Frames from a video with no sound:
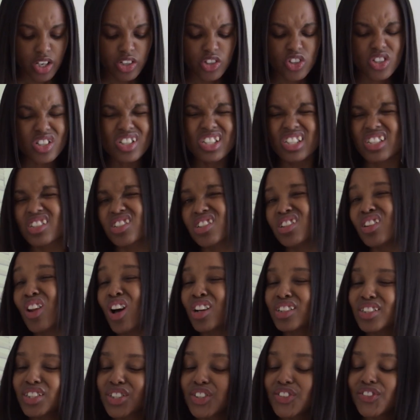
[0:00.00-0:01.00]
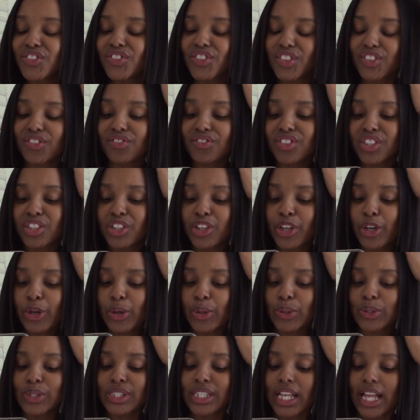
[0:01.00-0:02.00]
Just lots of
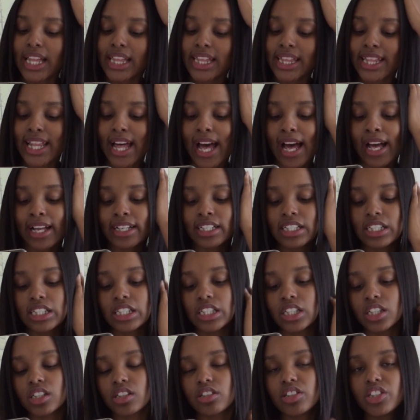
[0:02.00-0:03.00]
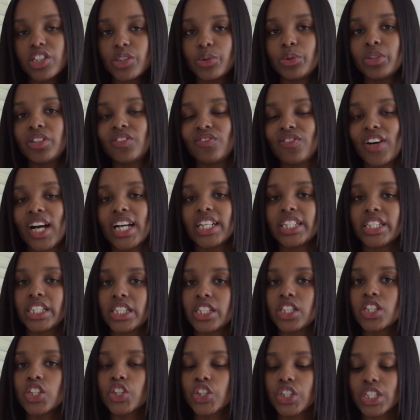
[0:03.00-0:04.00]
videos that you would find
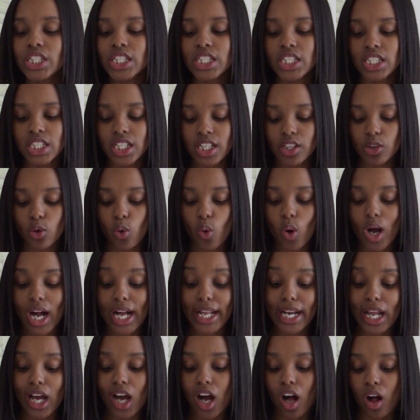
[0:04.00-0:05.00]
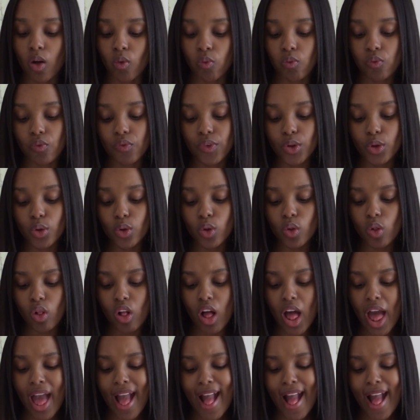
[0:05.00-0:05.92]
interesting and quite helpful.